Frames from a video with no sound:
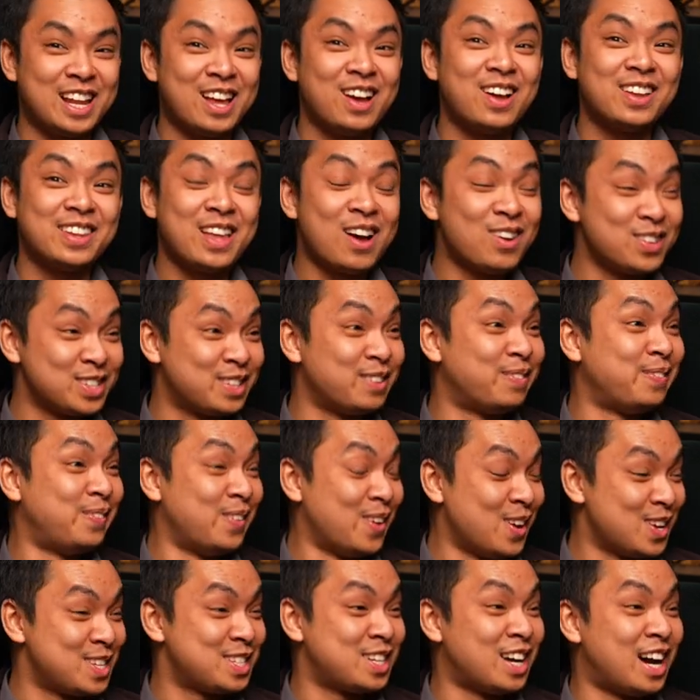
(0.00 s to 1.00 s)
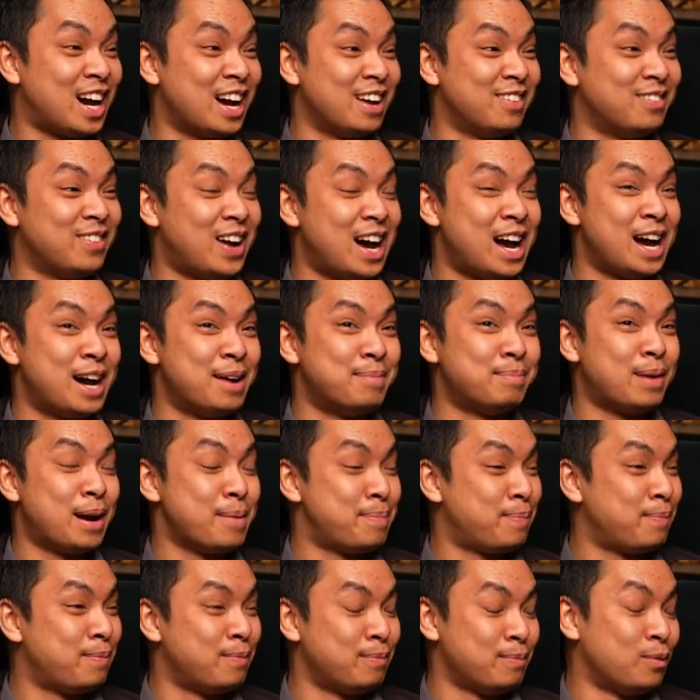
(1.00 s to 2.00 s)
So that was the first time uh,
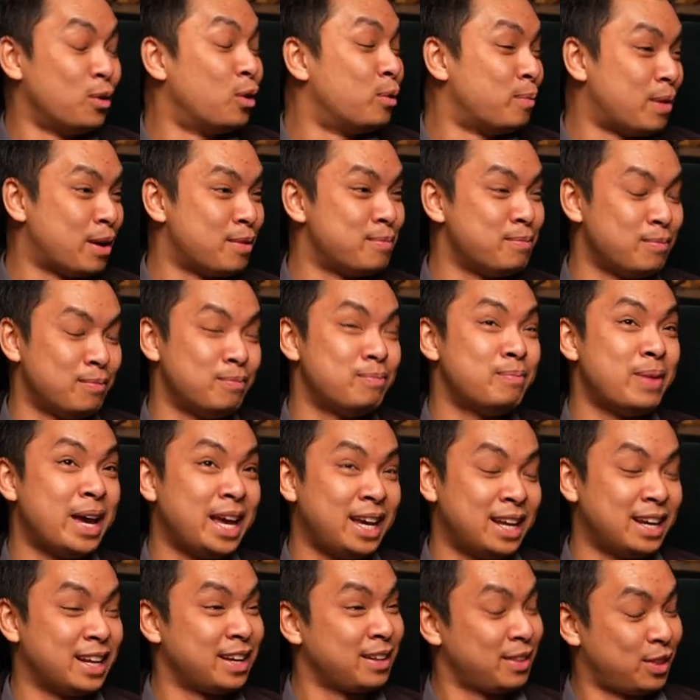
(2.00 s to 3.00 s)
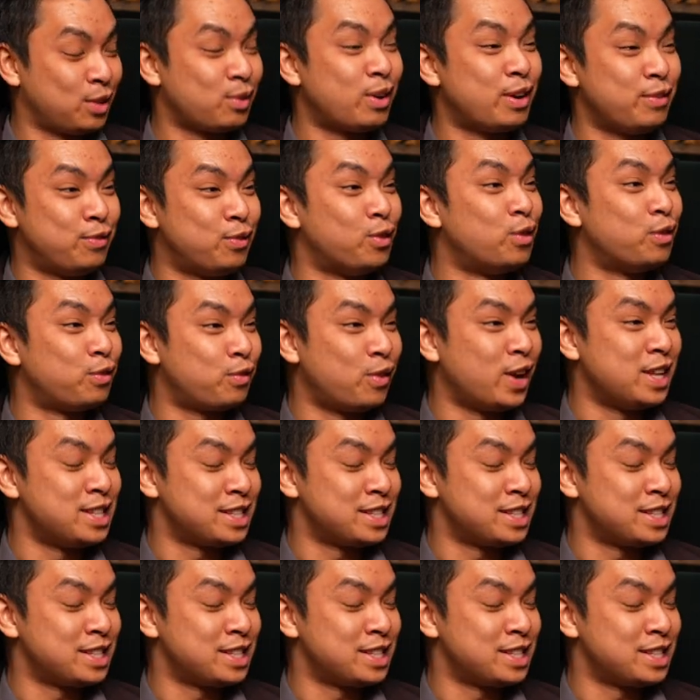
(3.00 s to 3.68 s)
my all my me and three four